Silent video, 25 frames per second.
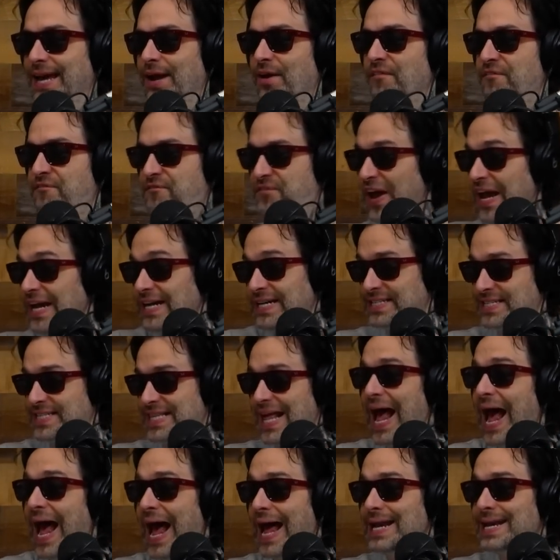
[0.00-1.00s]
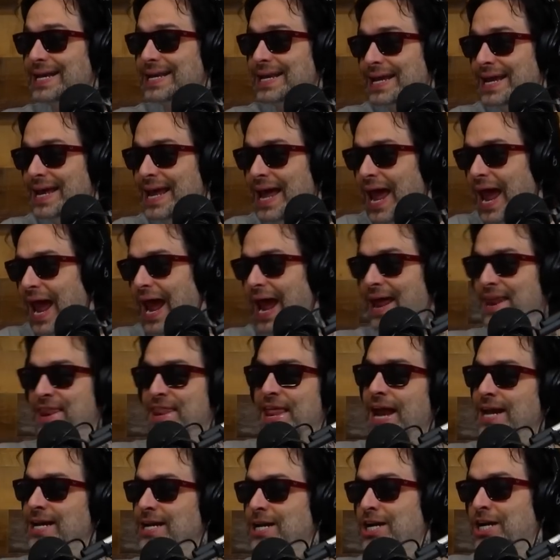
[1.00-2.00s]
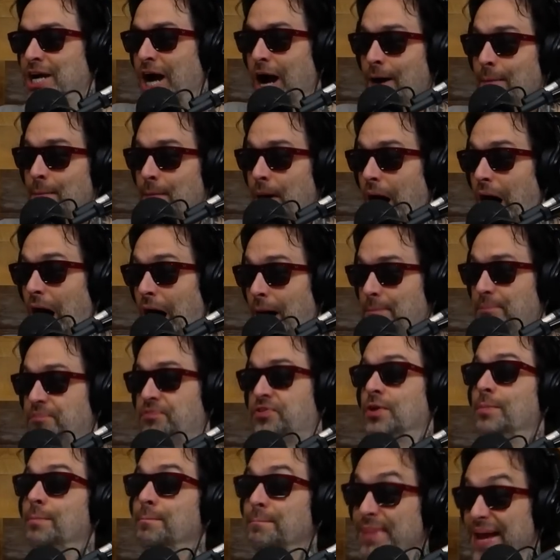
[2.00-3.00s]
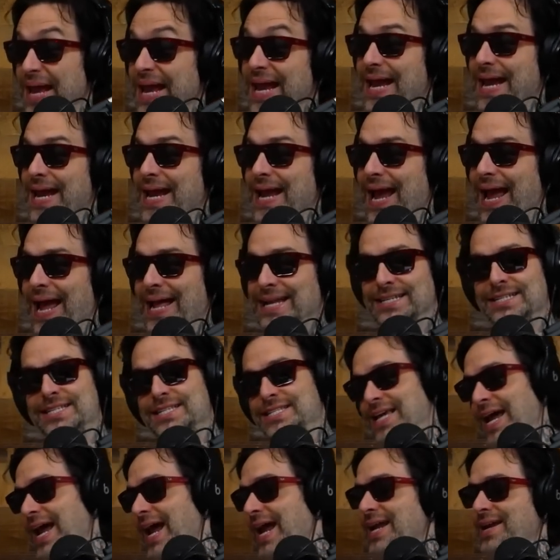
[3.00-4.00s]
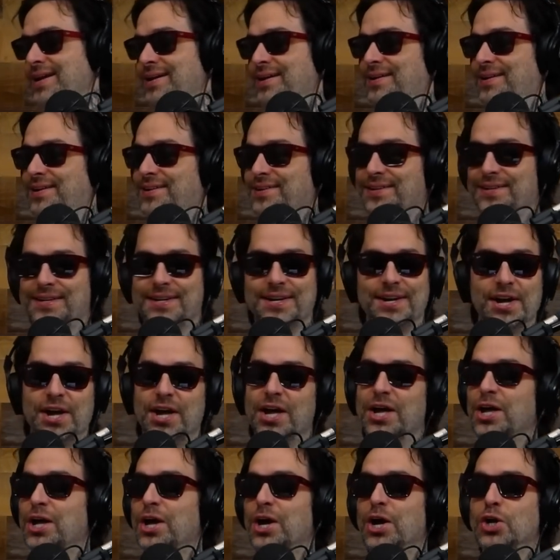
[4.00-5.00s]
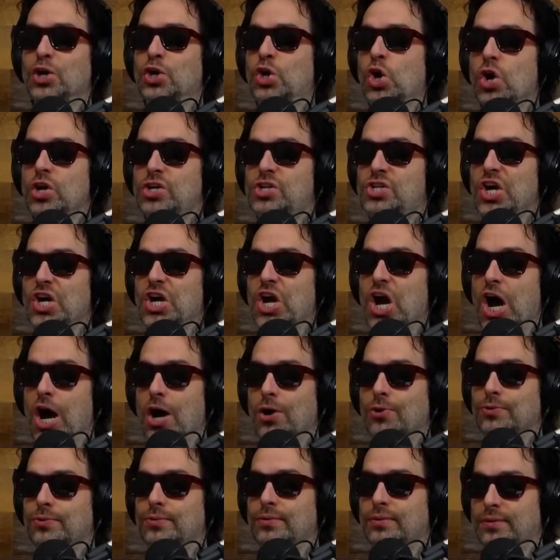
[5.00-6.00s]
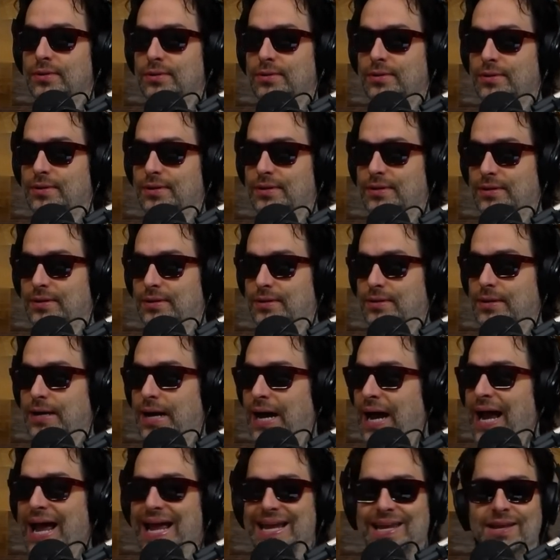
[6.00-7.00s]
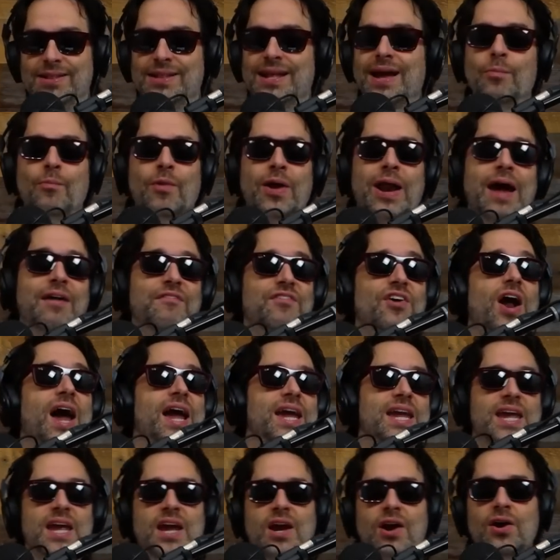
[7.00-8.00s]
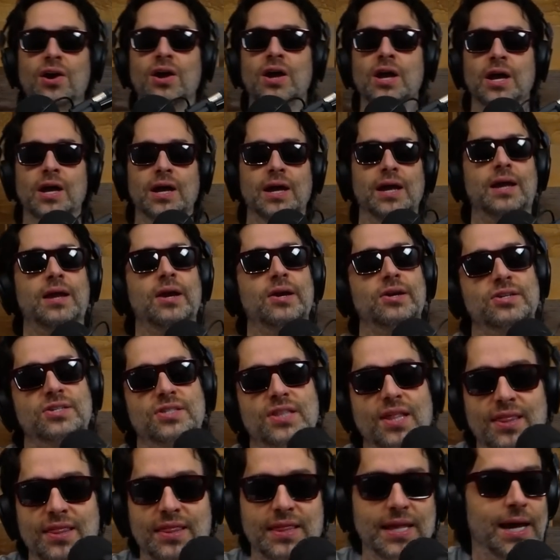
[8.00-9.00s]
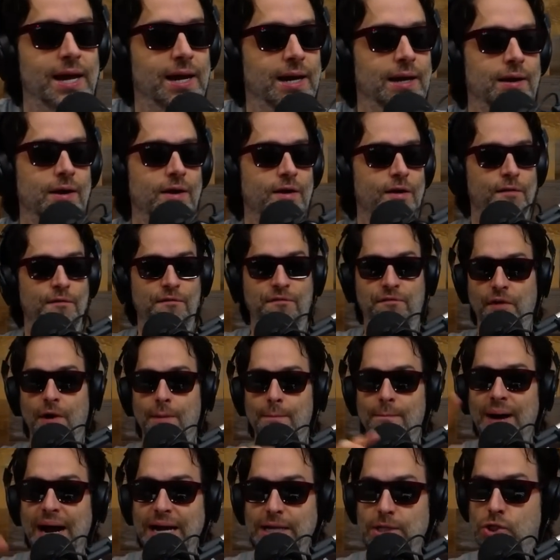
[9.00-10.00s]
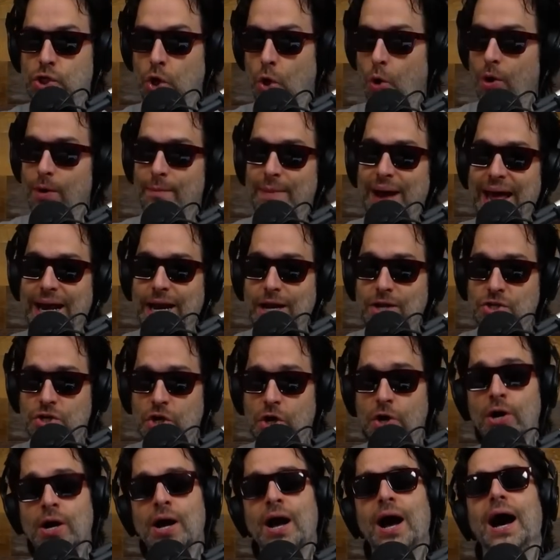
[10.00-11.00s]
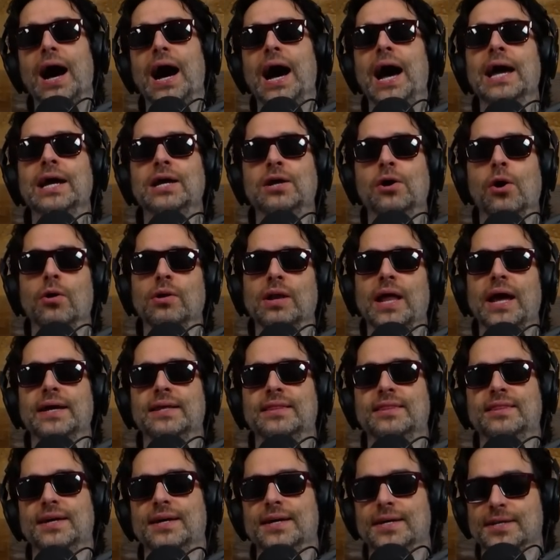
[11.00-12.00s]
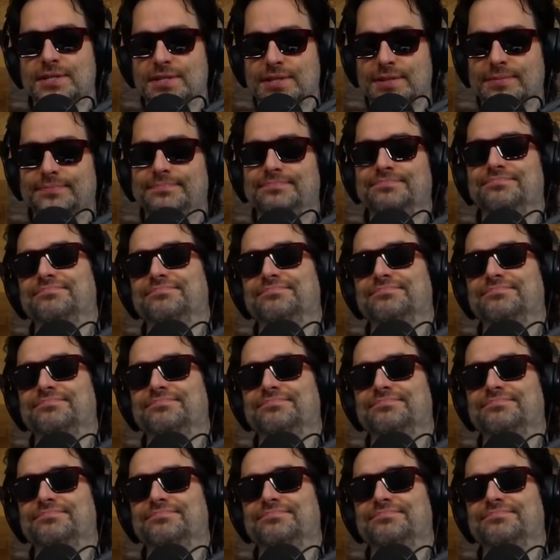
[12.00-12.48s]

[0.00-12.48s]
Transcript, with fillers: Fix that and then come up to me and say, good to go. I, that whenever I hear, here's the thing from my tour manager, I go like this.